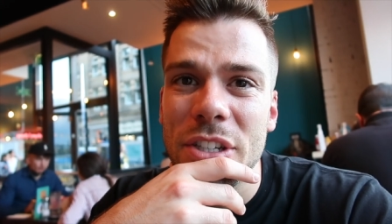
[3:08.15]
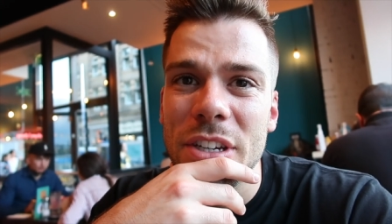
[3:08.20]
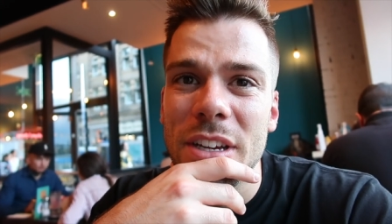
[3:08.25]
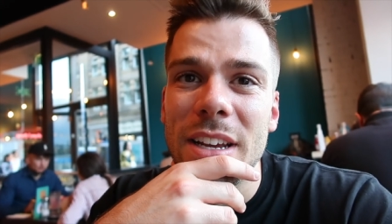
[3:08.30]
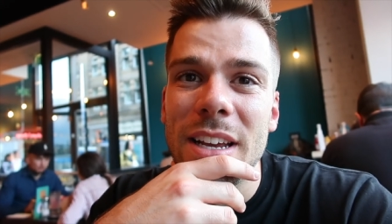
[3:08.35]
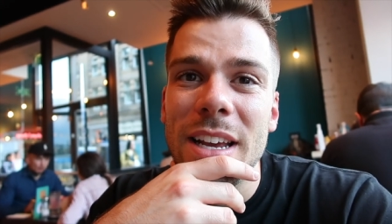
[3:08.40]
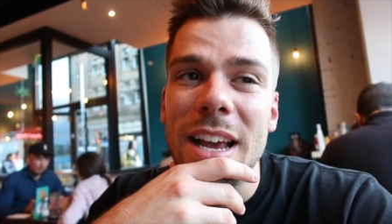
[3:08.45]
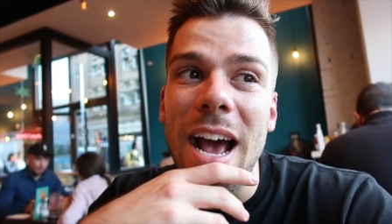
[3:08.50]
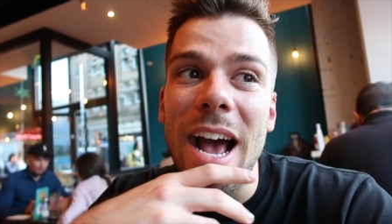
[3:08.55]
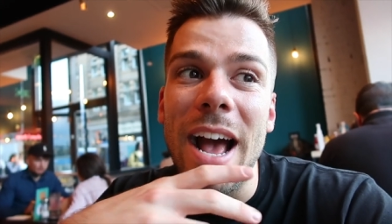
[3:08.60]

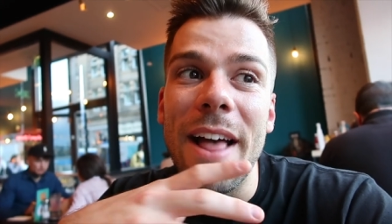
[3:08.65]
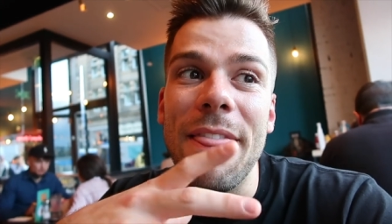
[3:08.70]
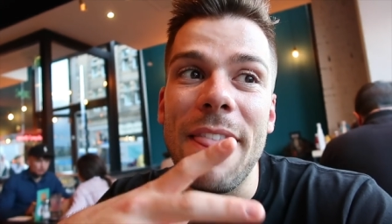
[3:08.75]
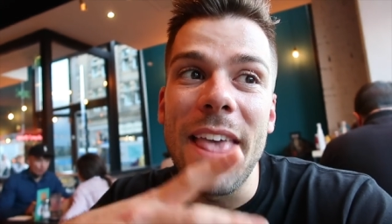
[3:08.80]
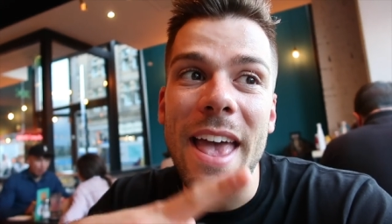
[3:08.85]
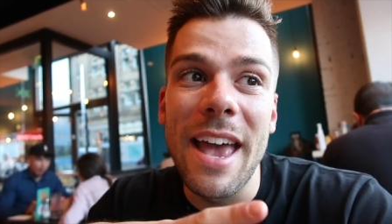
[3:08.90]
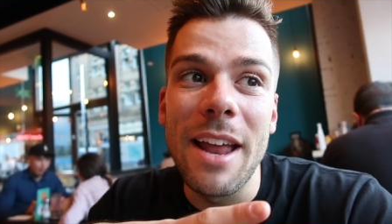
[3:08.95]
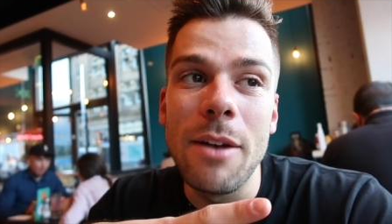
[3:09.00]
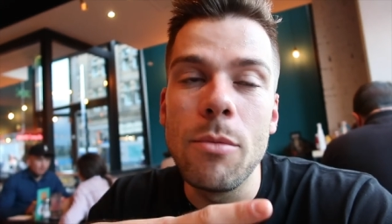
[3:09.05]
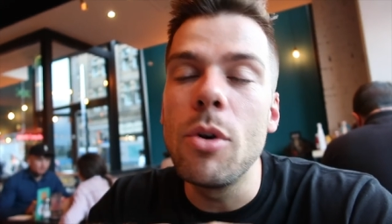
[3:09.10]
And
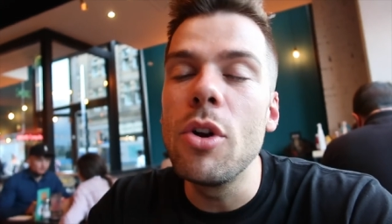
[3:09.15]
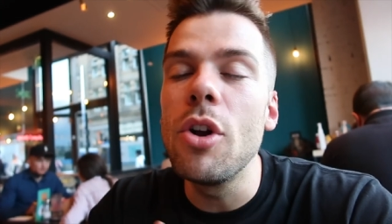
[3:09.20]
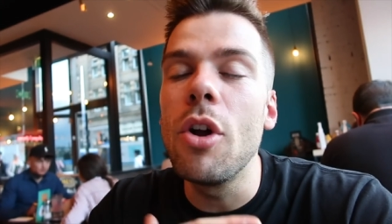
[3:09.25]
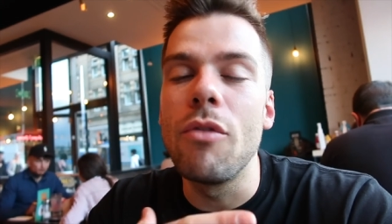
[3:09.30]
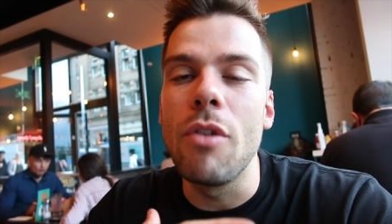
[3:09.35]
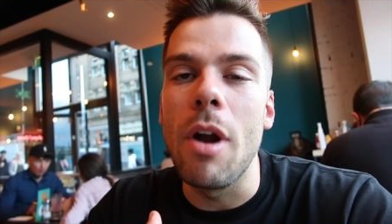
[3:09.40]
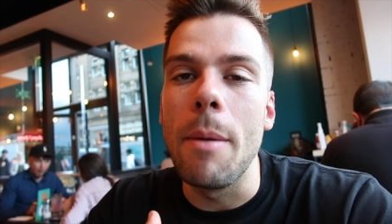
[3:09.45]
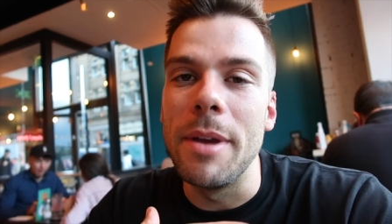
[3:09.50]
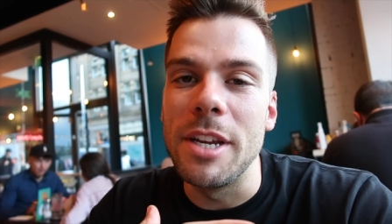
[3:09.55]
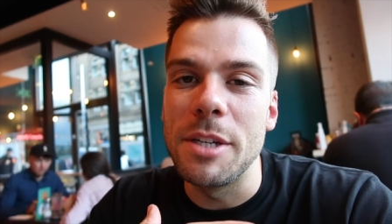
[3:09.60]
then, well
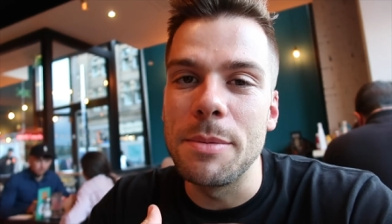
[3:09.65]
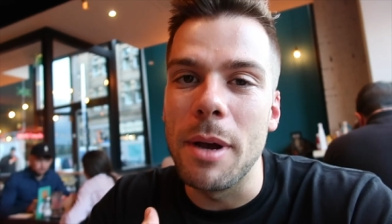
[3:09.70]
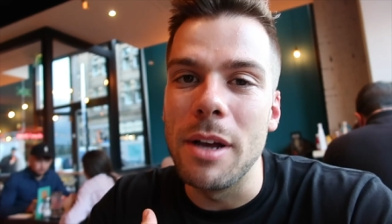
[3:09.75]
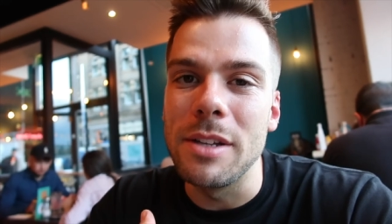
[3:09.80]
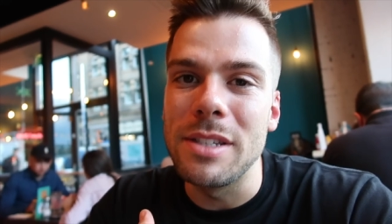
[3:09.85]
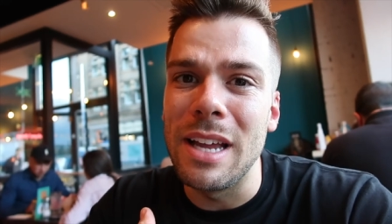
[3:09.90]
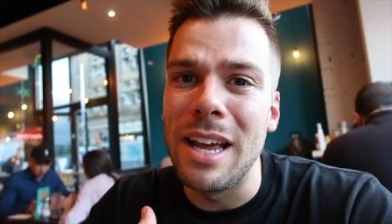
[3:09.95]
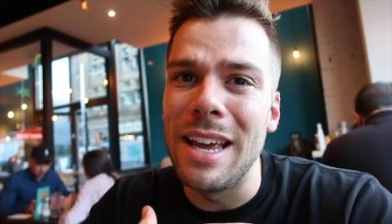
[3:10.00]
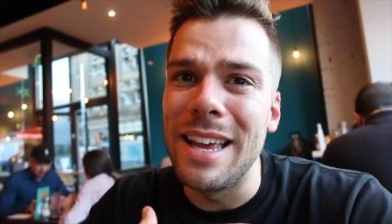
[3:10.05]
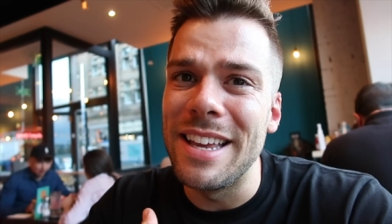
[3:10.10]
not rubbish, but I
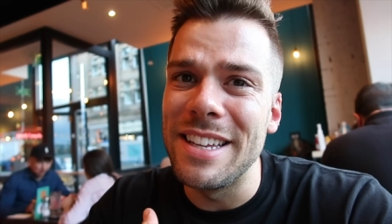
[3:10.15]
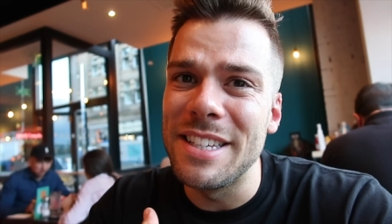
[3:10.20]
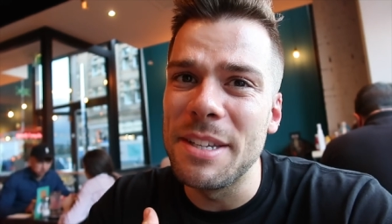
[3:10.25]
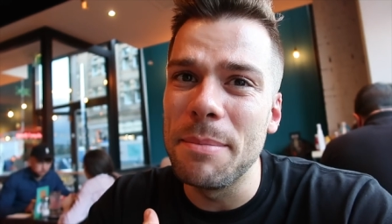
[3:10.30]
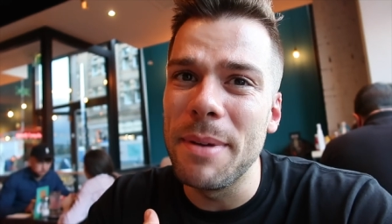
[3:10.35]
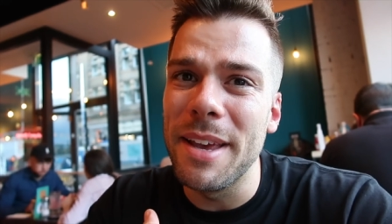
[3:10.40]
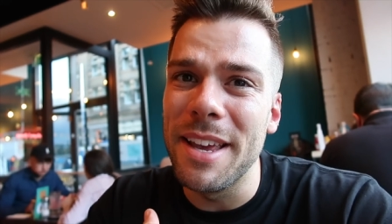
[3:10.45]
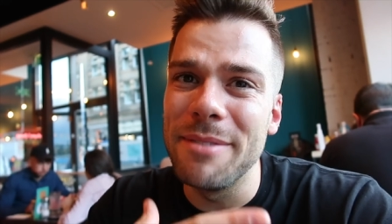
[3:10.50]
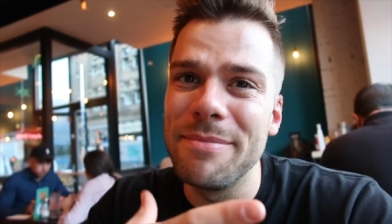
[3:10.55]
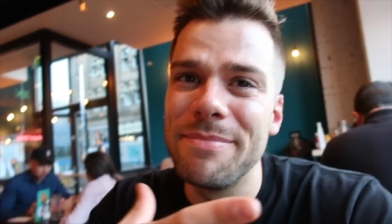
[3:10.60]
was like, it's
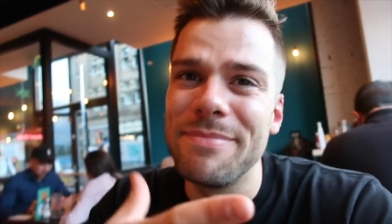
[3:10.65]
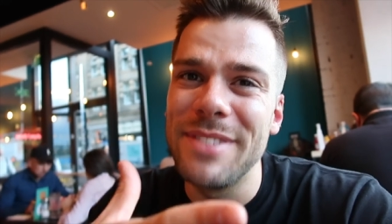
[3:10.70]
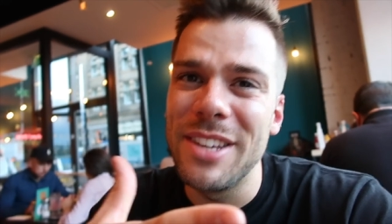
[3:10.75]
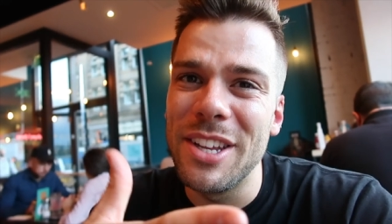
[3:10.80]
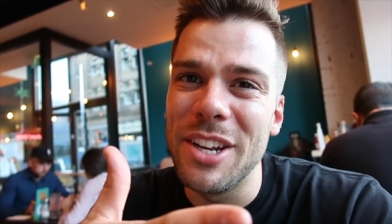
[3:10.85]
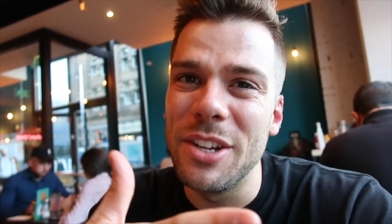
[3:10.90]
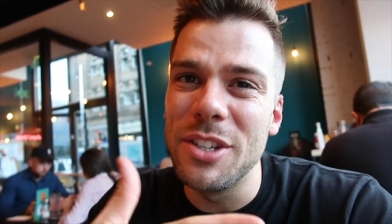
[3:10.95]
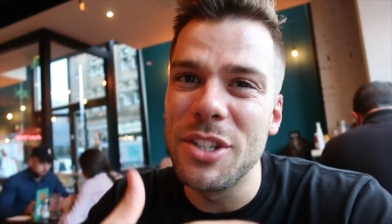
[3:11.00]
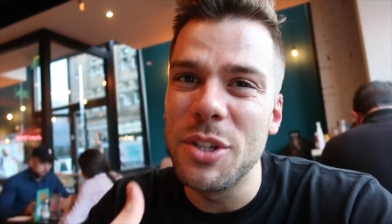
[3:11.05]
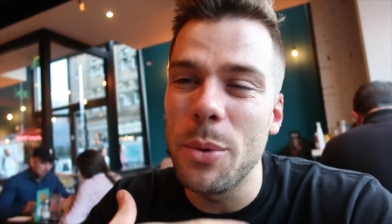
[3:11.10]
a bit, you know,